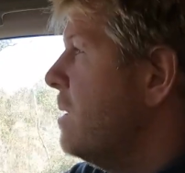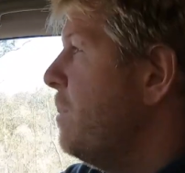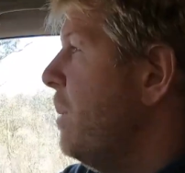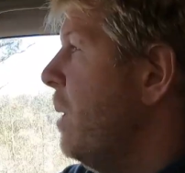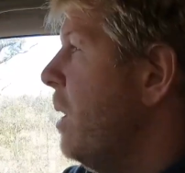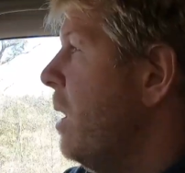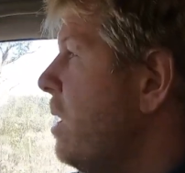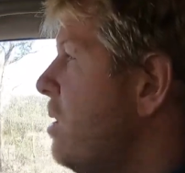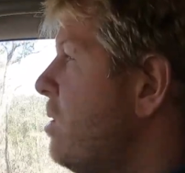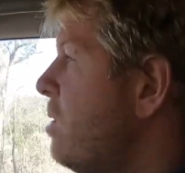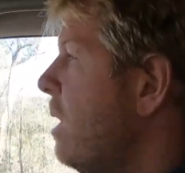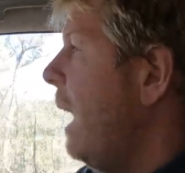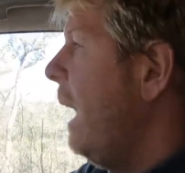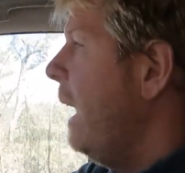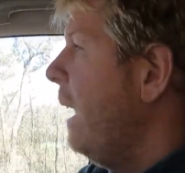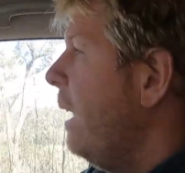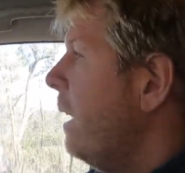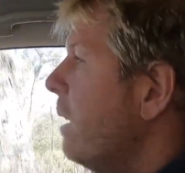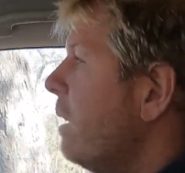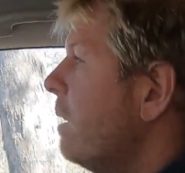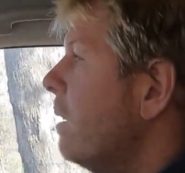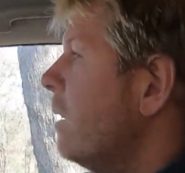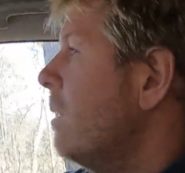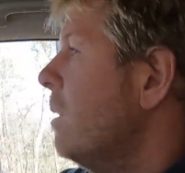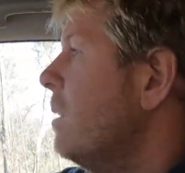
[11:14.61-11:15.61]
Spur track.
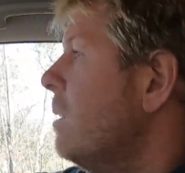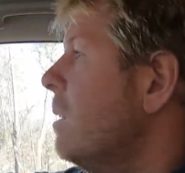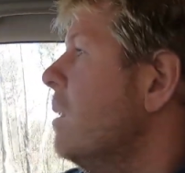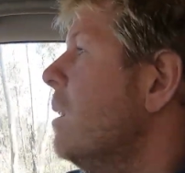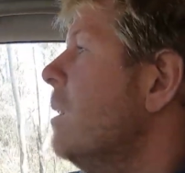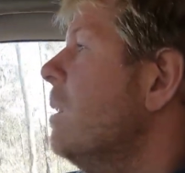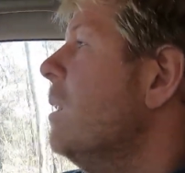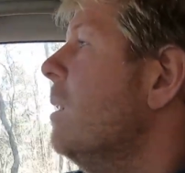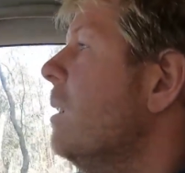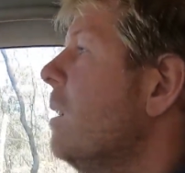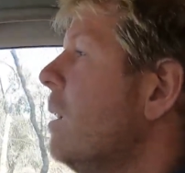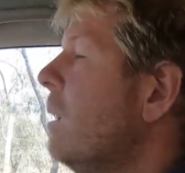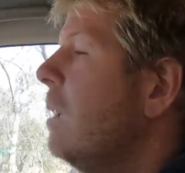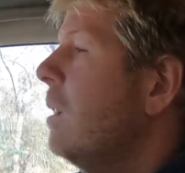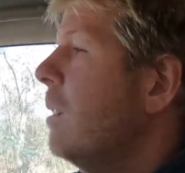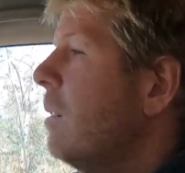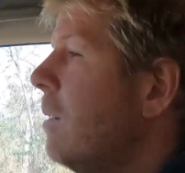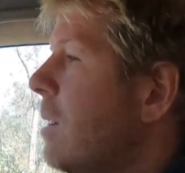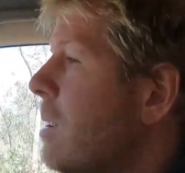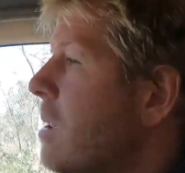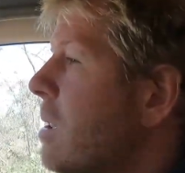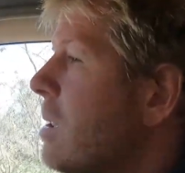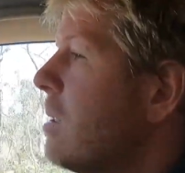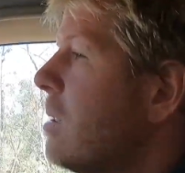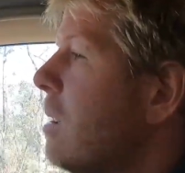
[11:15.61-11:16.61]

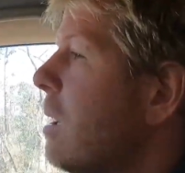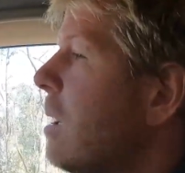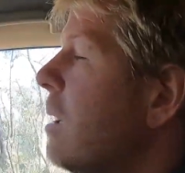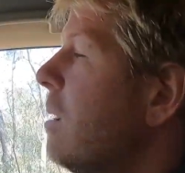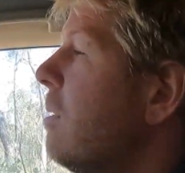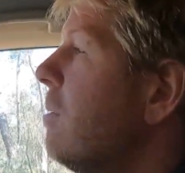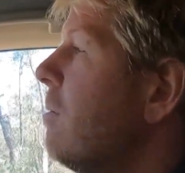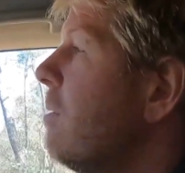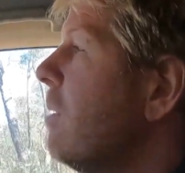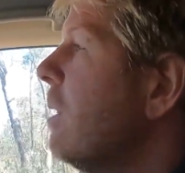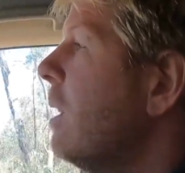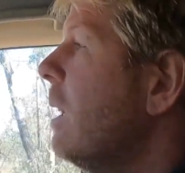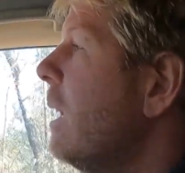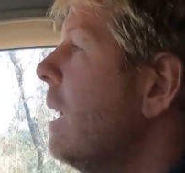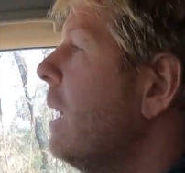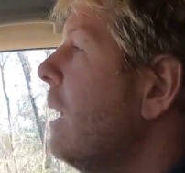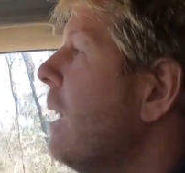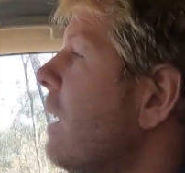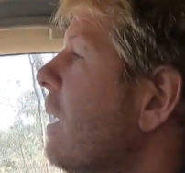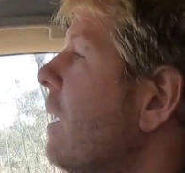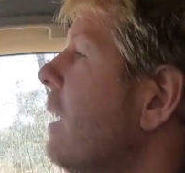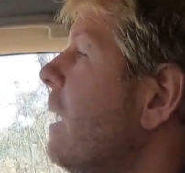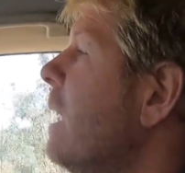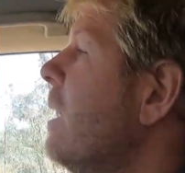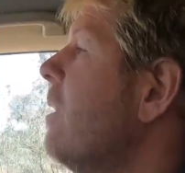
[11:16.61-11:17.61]
We're just kind
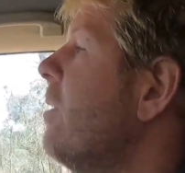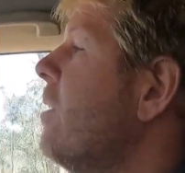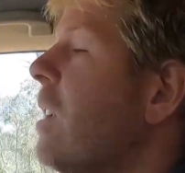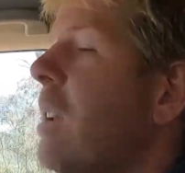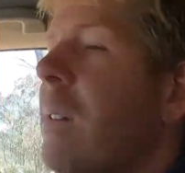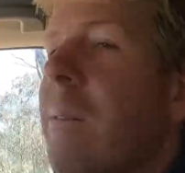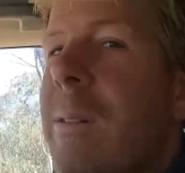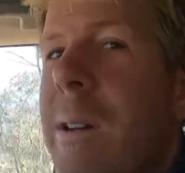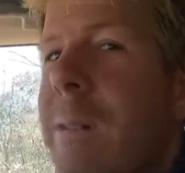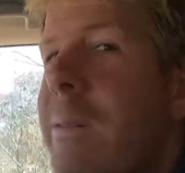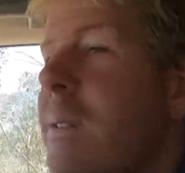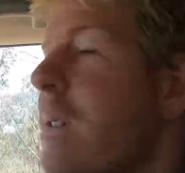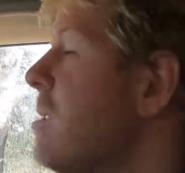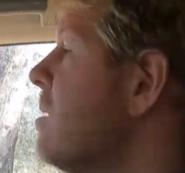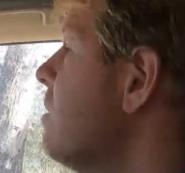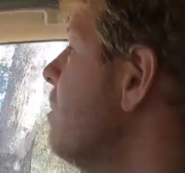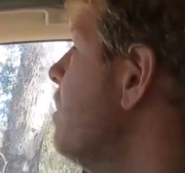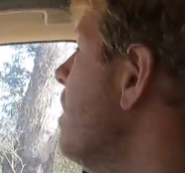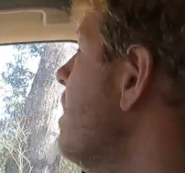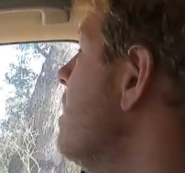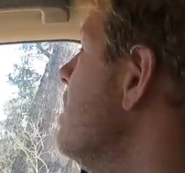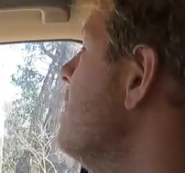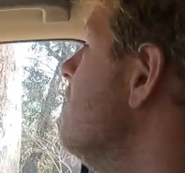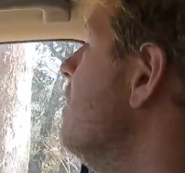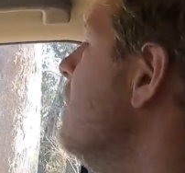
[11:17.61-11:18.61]
of guessing where we're
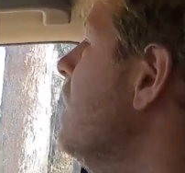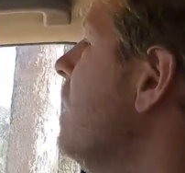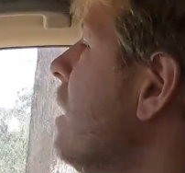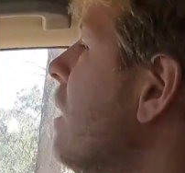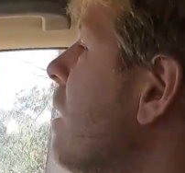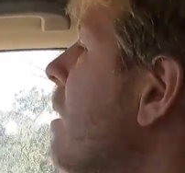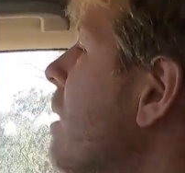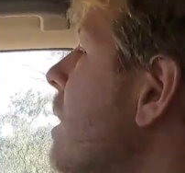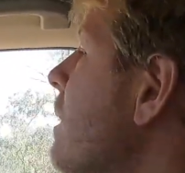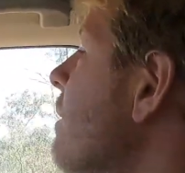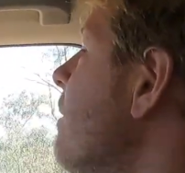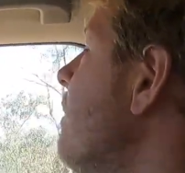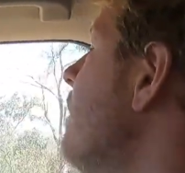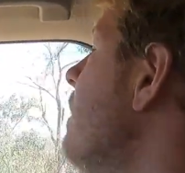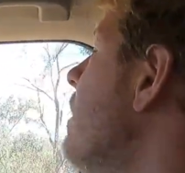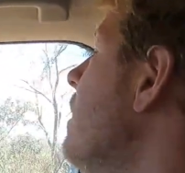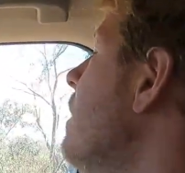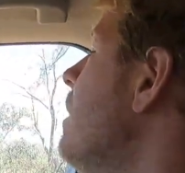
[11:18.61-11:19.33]
supposed to be going.